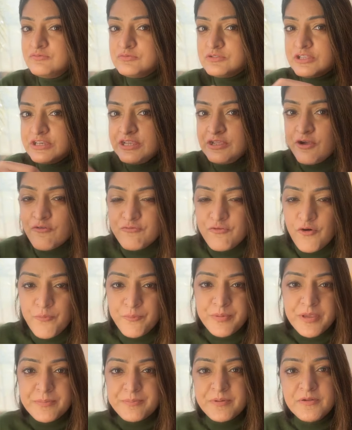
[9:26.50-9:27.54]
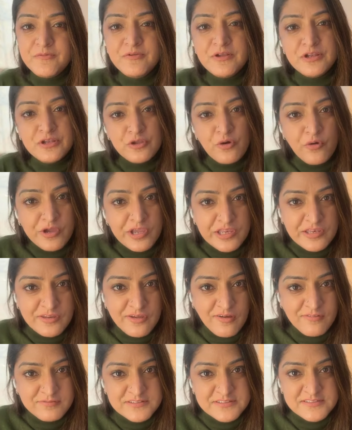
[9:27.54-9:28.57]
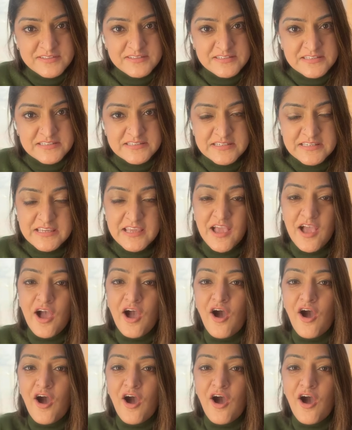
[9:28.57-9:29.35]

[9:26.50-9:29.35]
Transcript: 3 or 4 people will know in your vicinity,